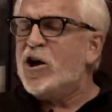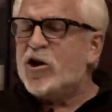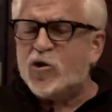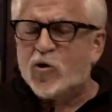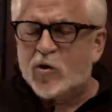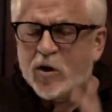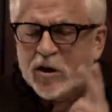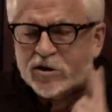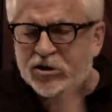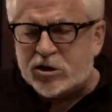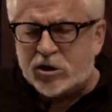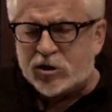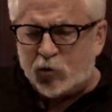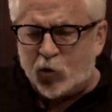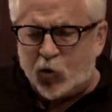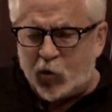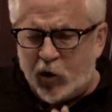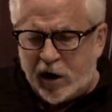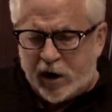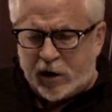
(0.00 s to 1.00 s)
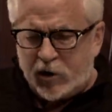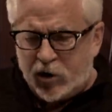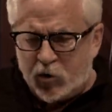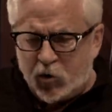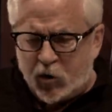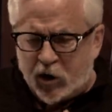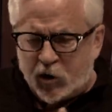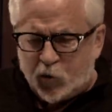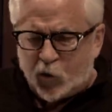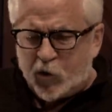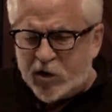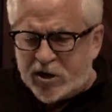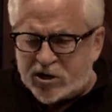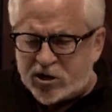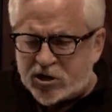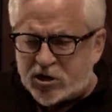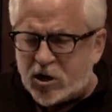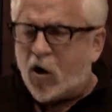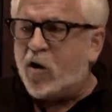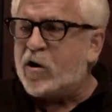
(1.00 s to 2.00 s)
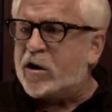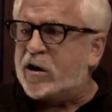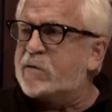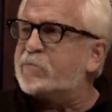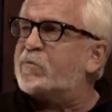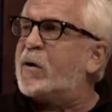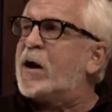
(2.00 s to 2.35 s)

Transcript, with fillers: you could you could restart it